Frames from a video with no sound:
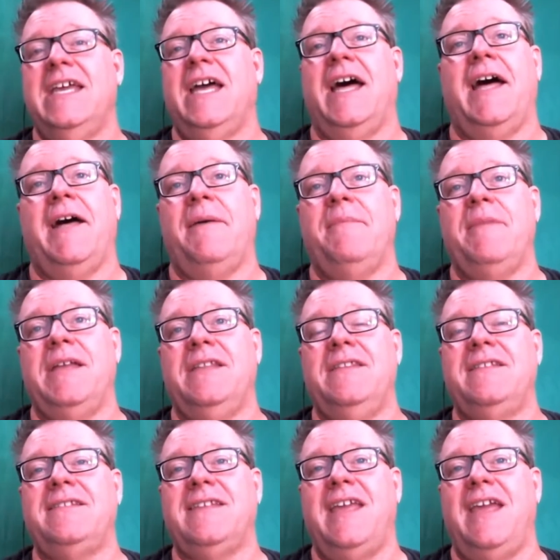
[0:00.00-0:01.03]
um, in
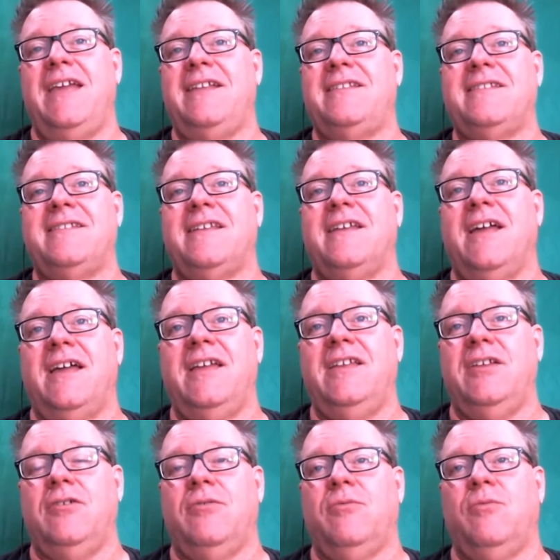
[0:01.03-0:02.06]
this case,
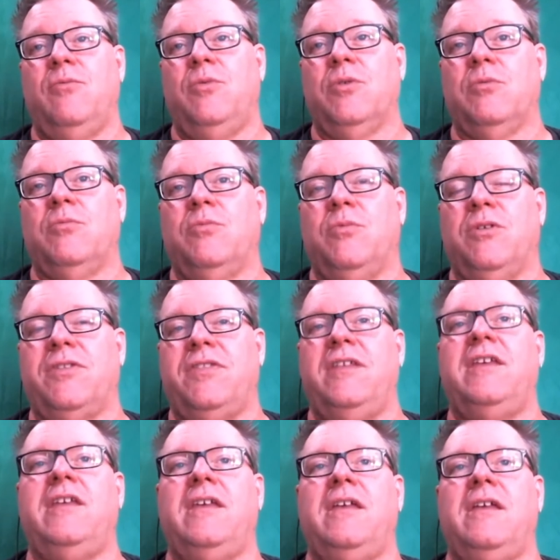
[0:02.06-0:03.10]
you know, we're, we're
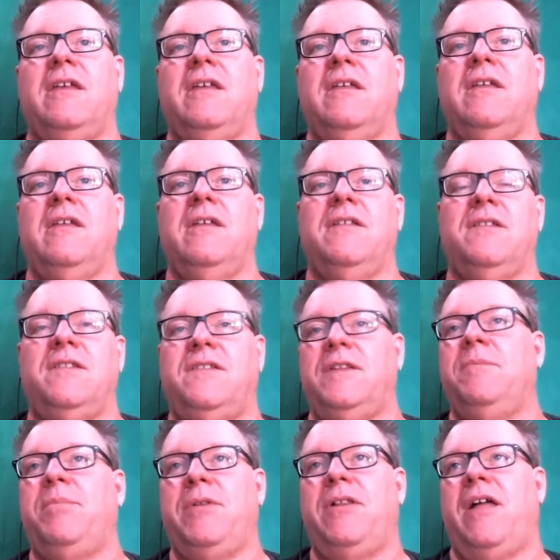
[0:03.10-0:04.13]
thinking
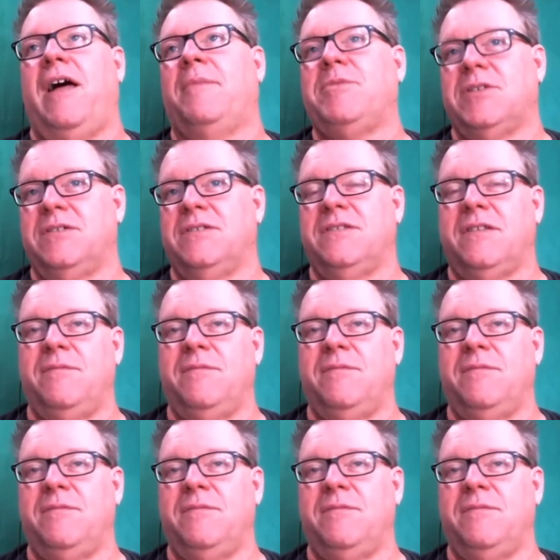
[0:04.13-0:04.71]
simple options.